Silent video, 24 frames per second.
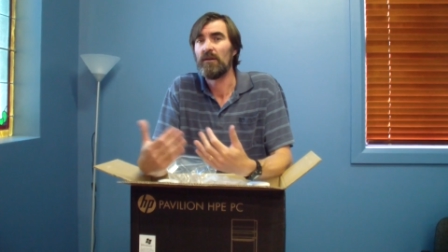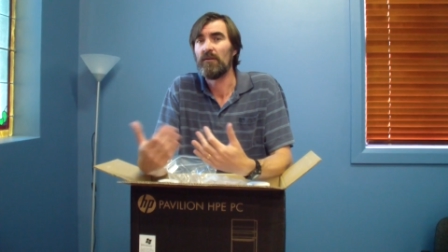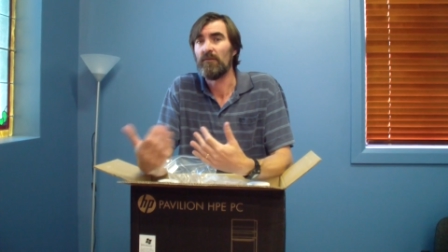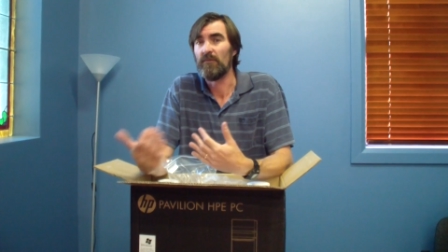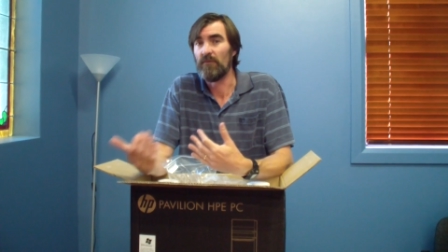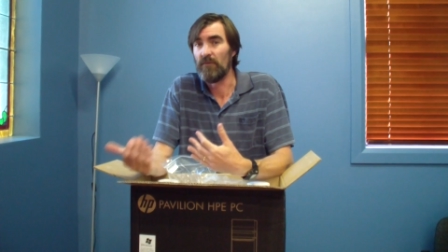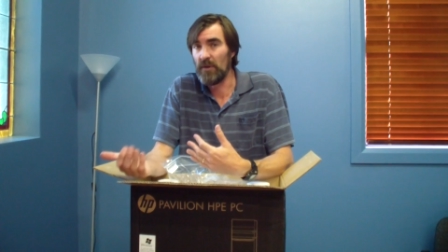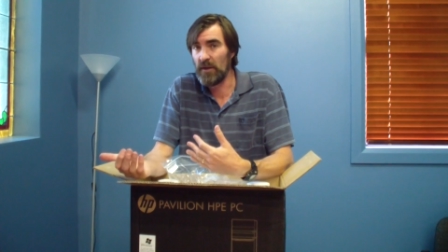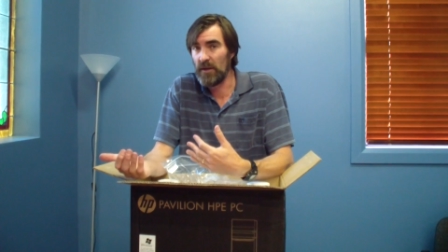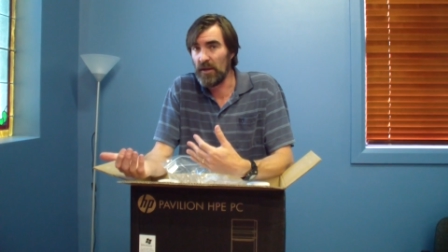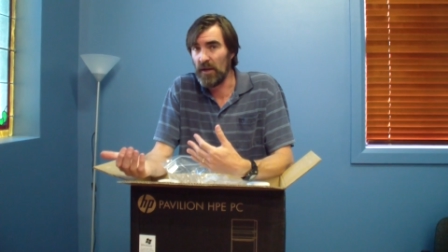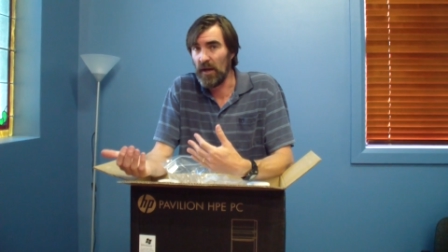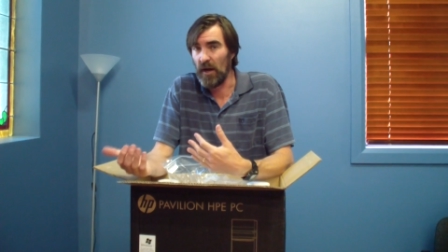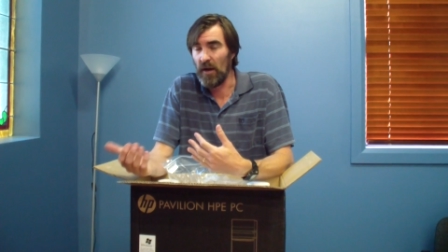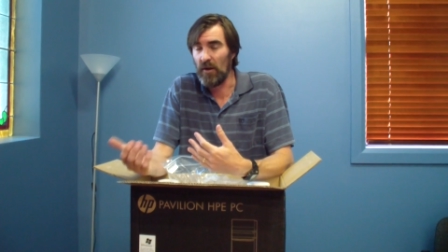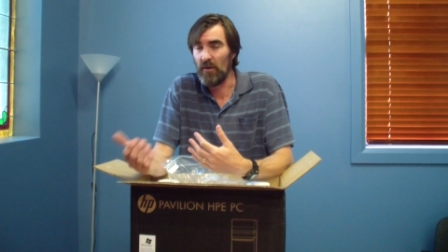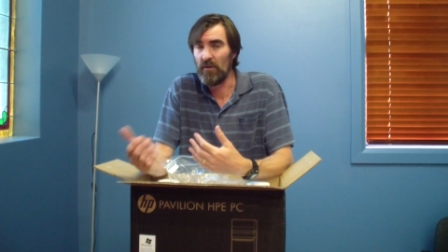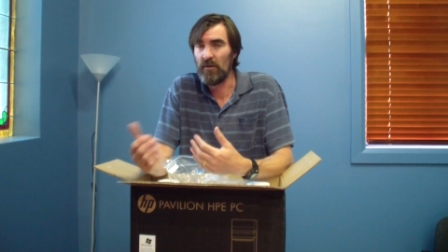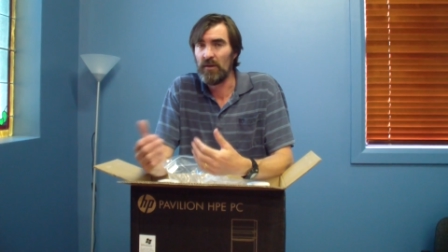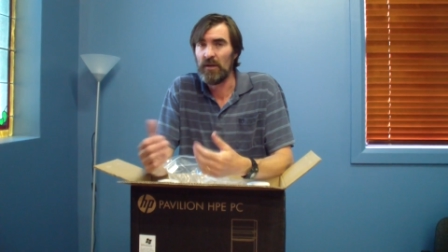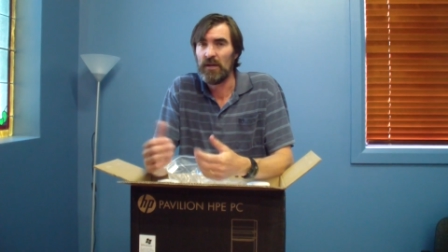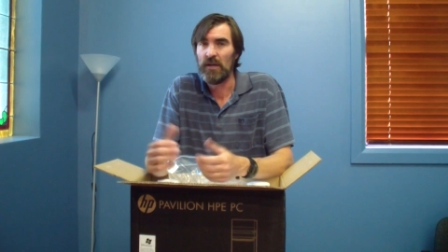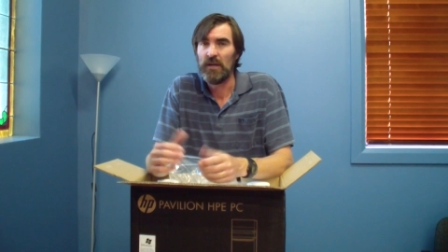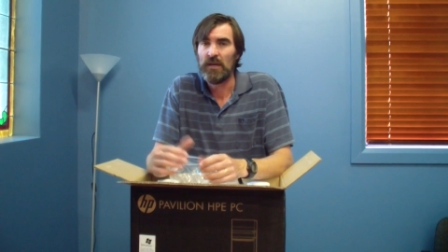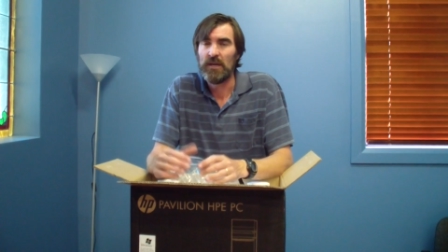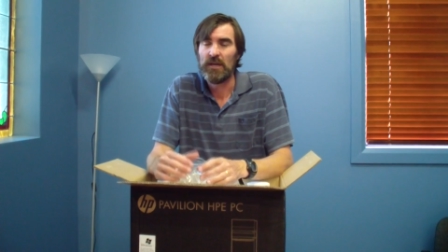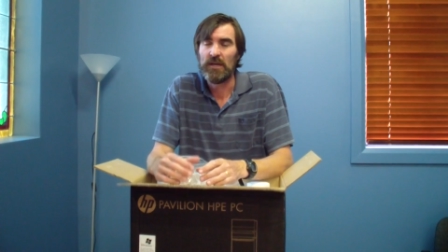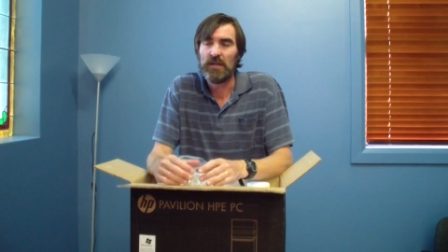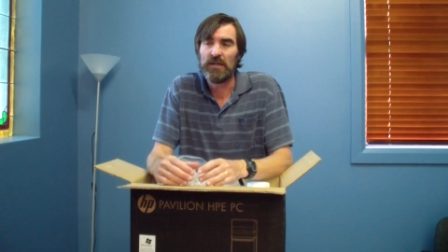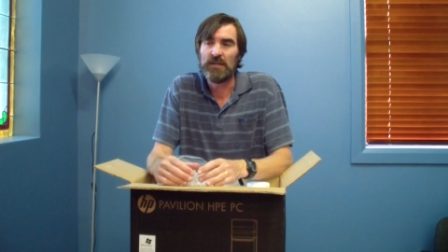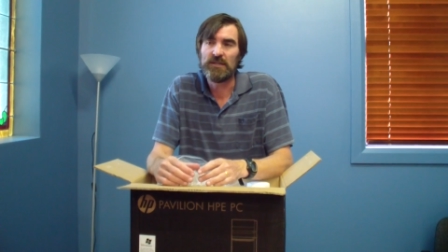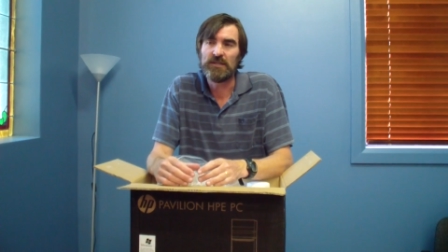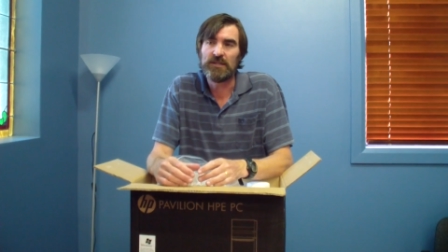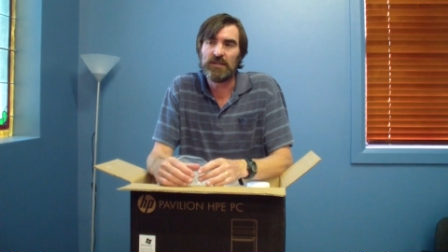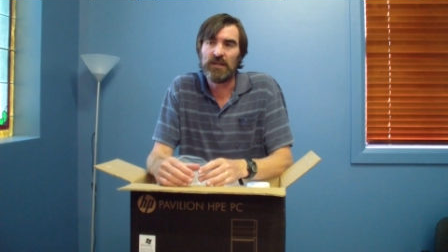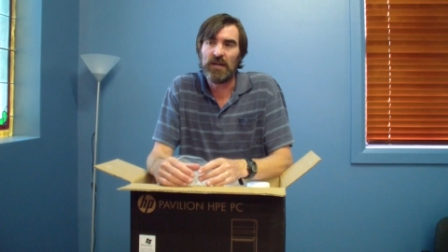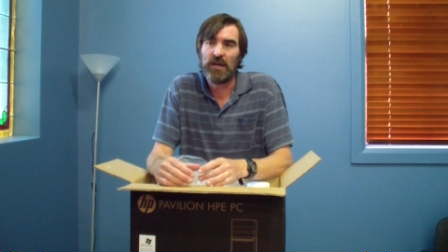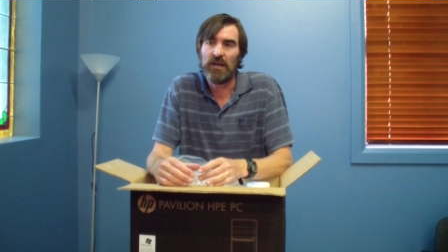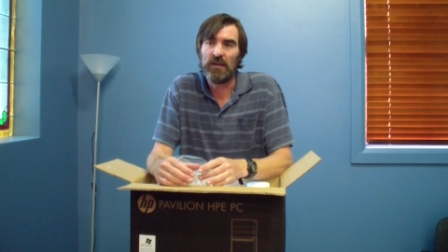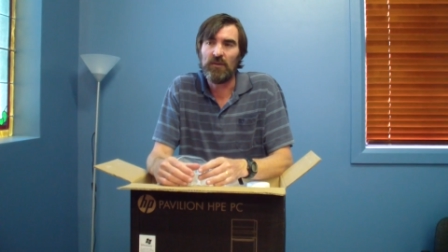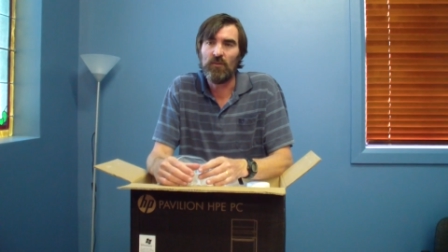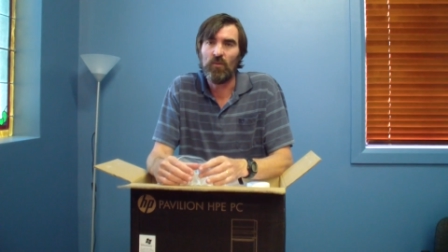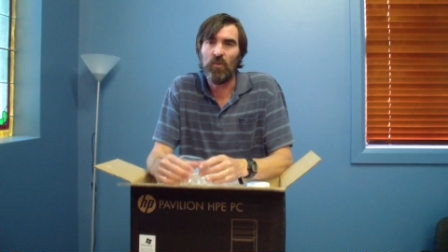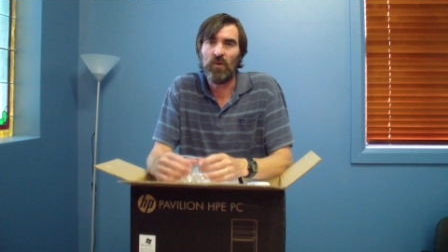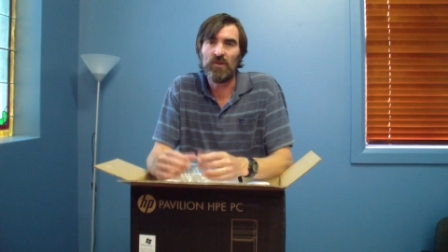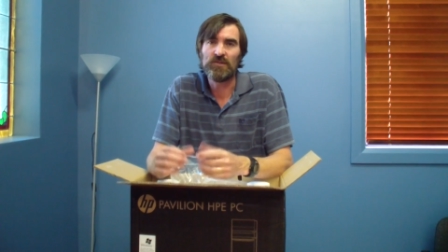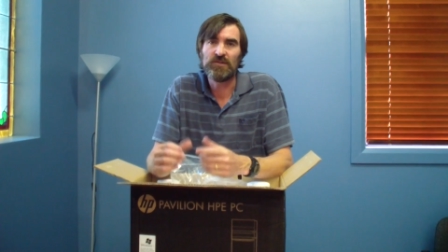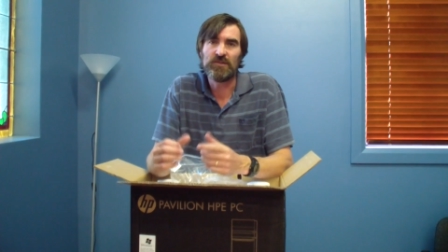video is
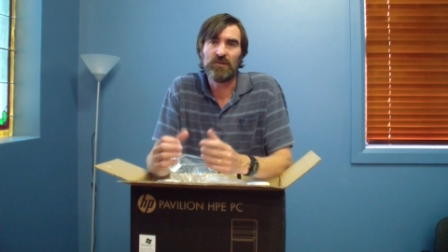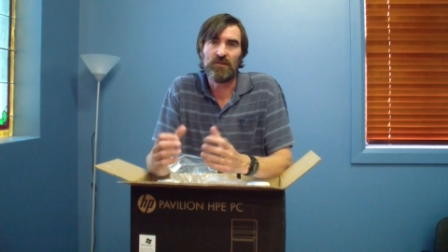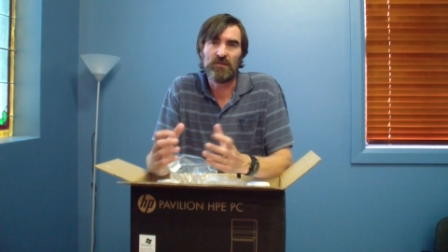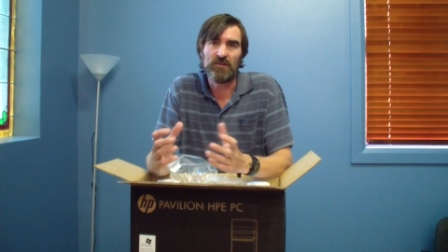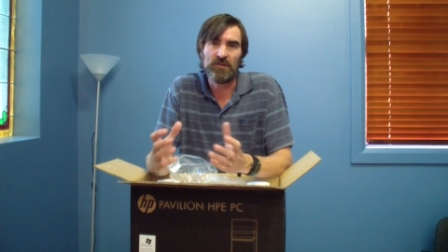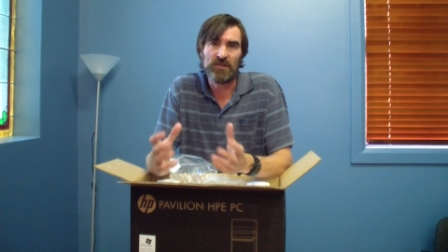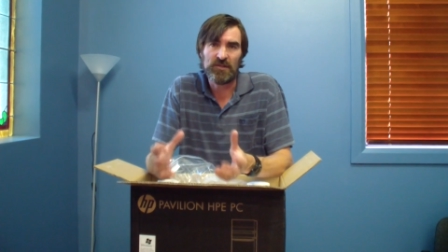that what's on